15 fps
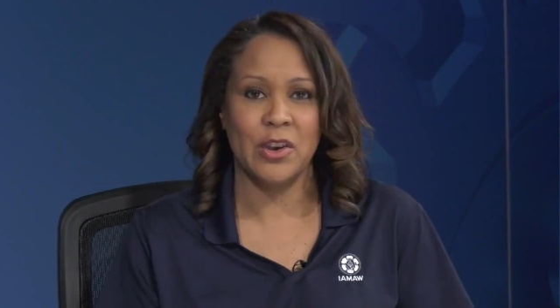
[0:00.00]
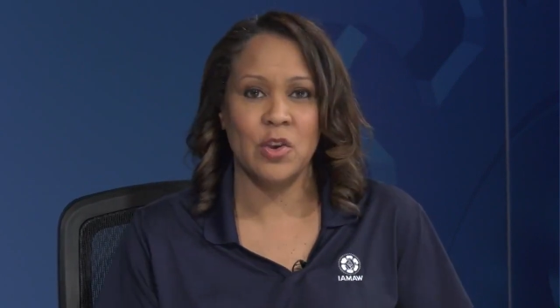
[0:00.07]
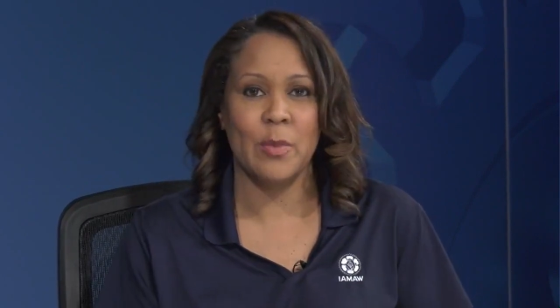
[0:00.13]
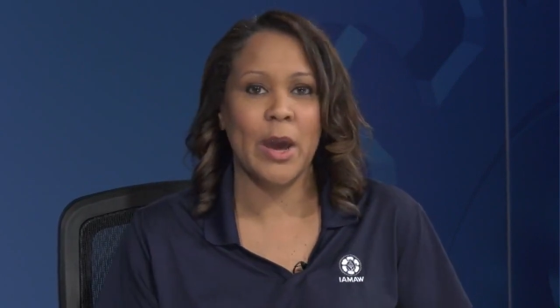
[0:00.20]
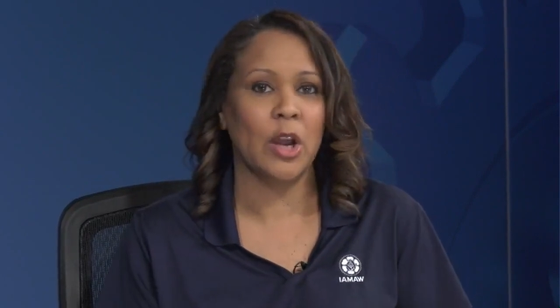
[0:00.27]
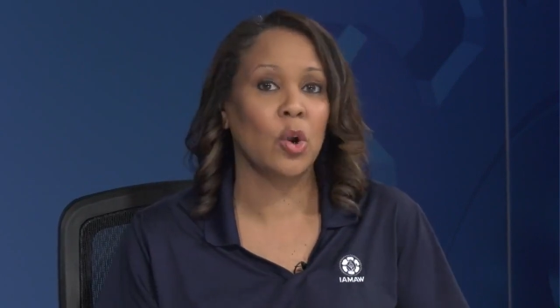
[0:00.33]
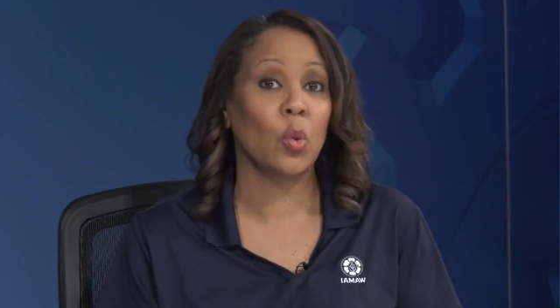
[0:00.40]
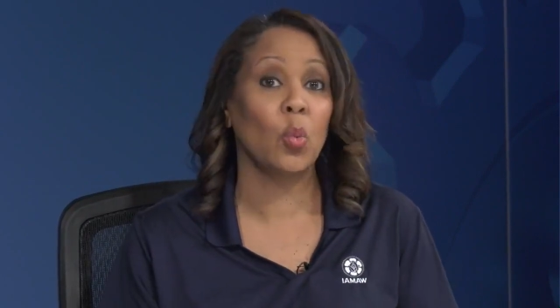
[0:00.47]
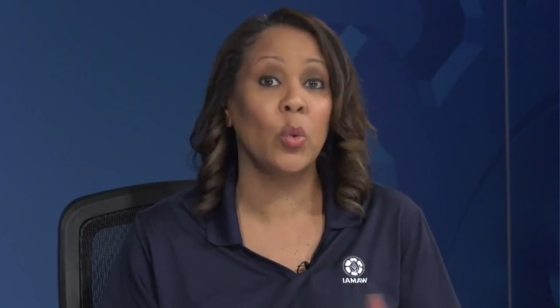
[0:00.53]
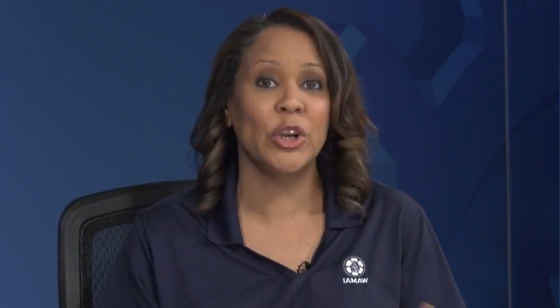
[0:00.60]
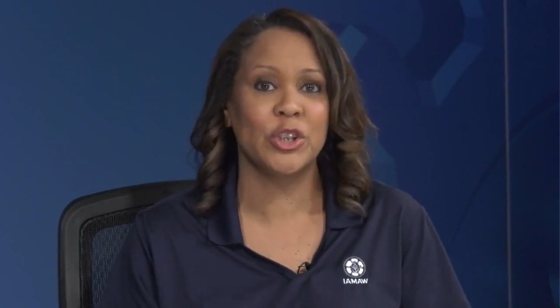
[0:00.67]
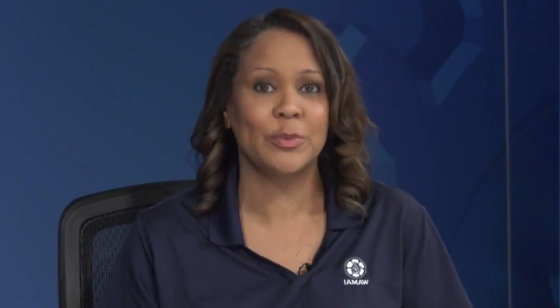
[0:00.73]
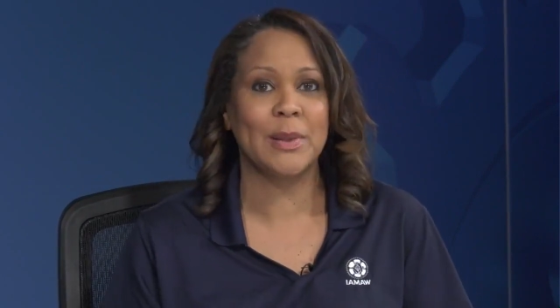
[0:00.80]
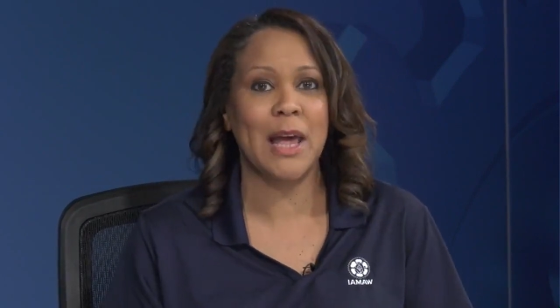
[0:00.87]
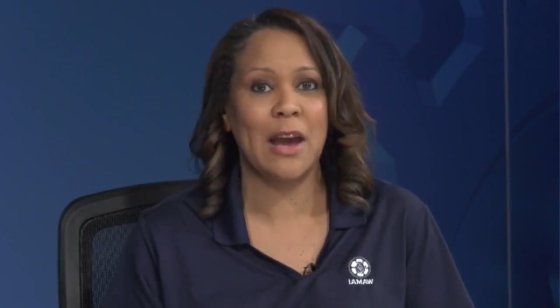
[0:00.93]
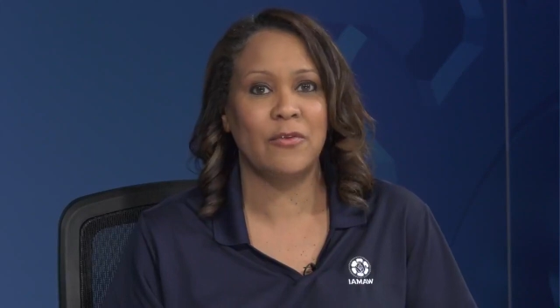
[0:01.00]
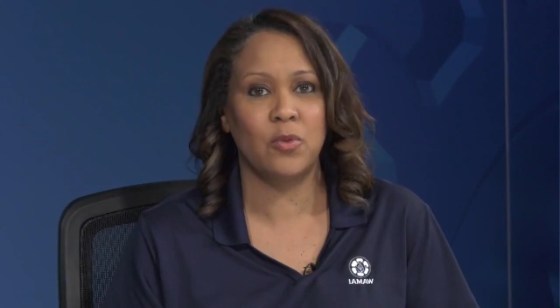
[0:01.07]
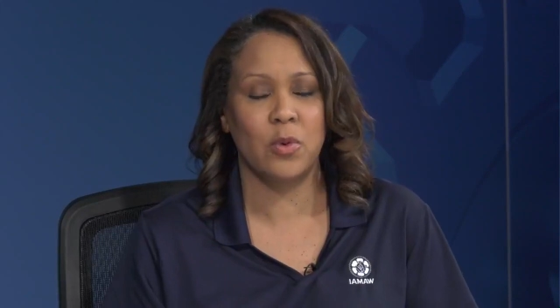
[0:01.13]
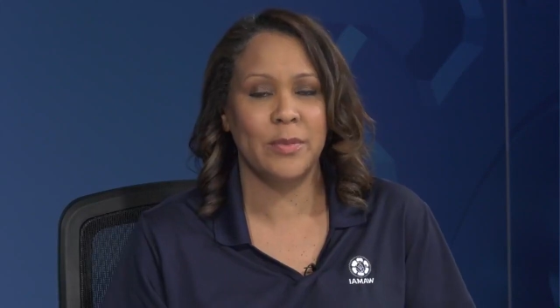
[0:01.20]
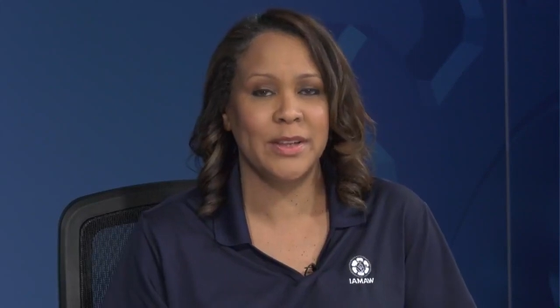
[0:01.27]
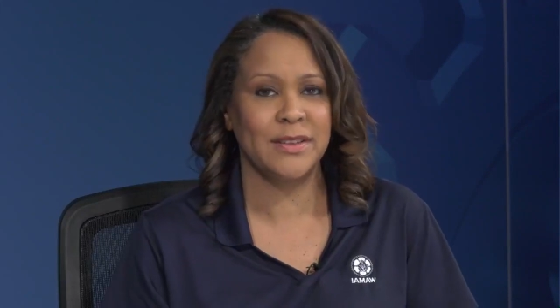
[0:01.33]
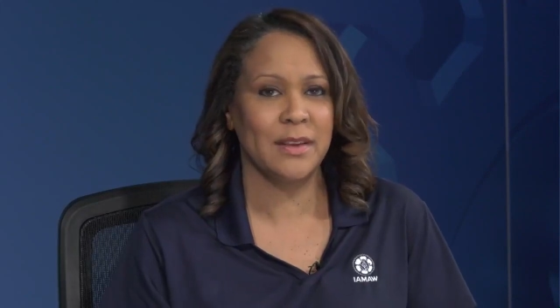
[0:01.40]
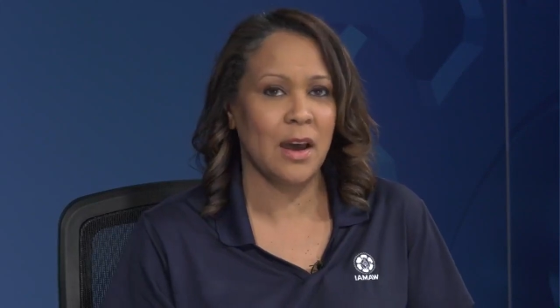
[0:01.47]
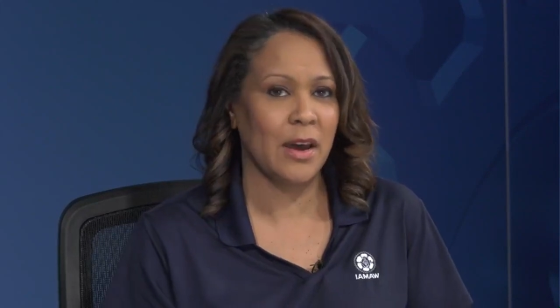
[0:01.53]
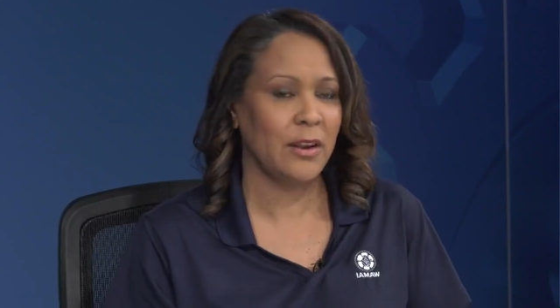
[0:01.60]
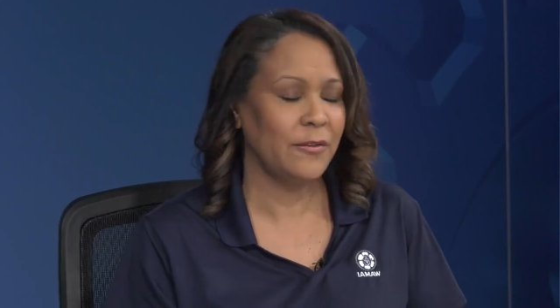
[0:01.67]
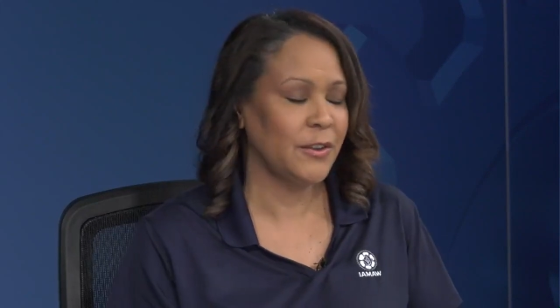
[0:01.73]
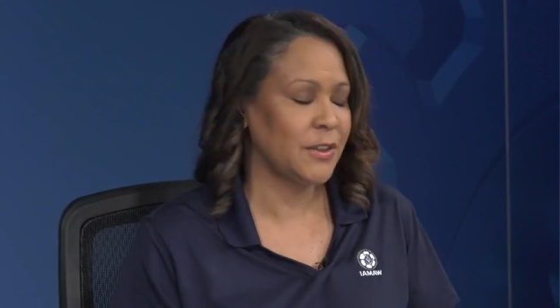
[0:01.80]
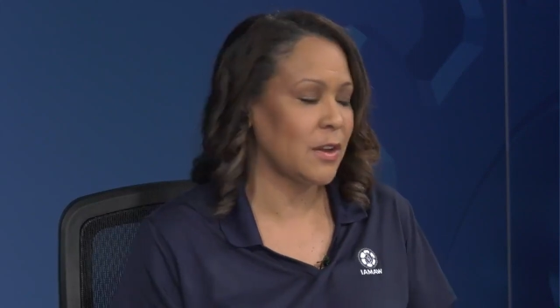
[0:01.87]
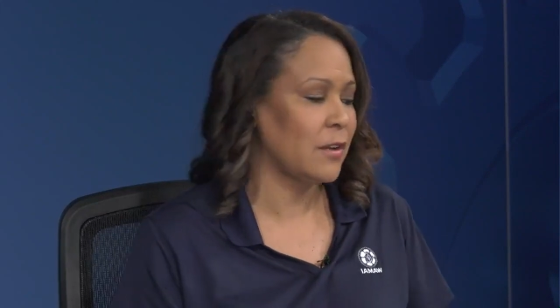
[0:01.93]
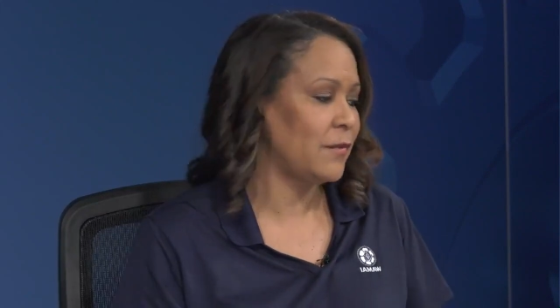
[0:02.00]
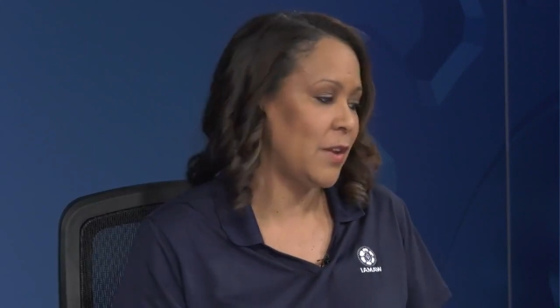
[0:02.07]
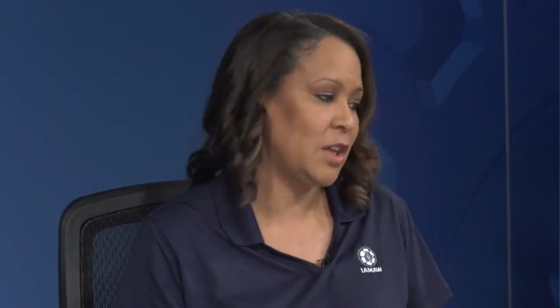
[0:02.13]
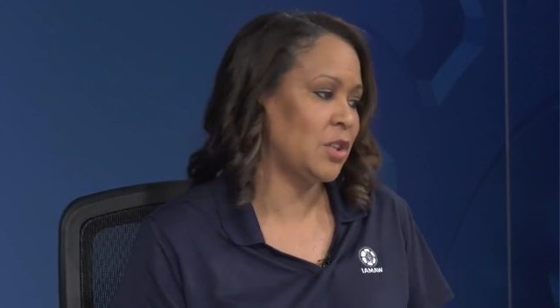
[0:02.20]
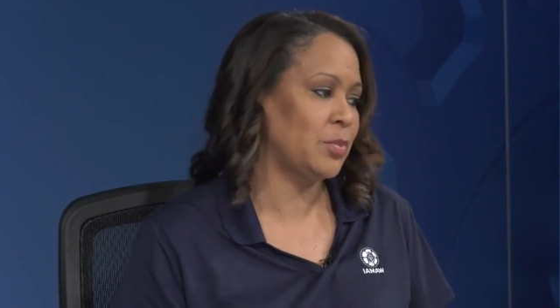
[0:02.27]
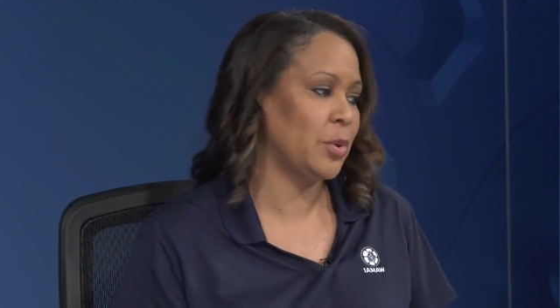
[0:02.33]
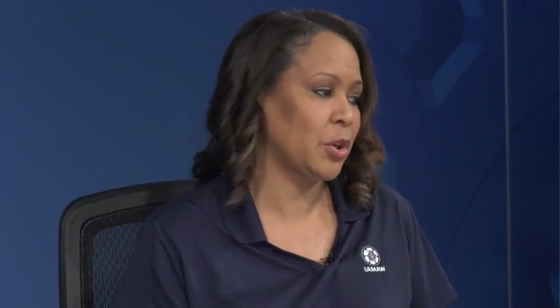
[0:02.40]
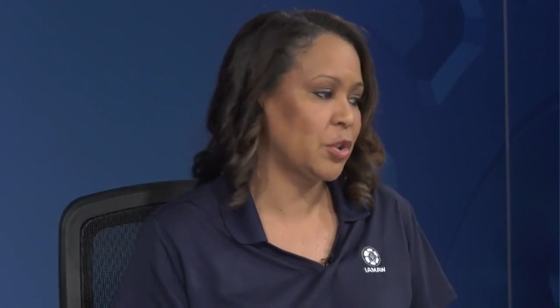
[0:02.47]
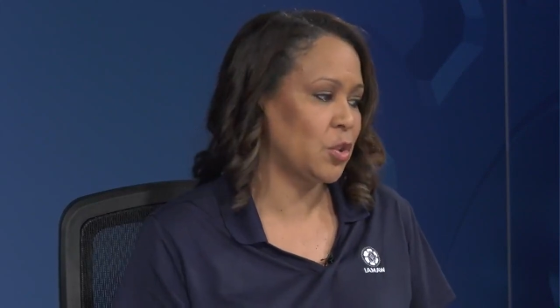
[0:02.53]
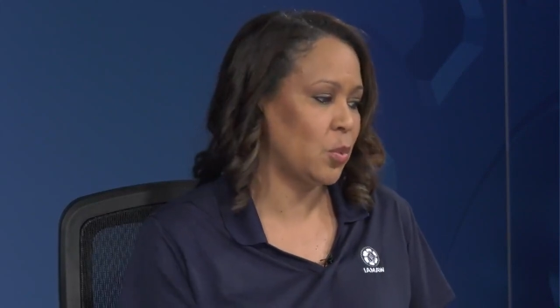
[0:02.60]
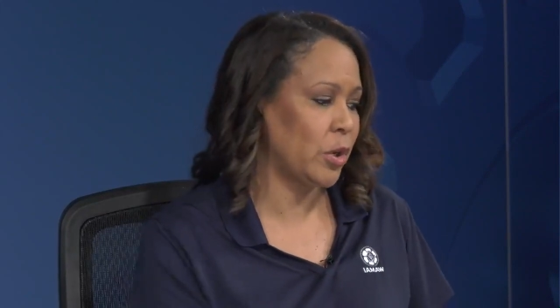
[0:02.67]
no matter which platform it's on, if it's on Facebook,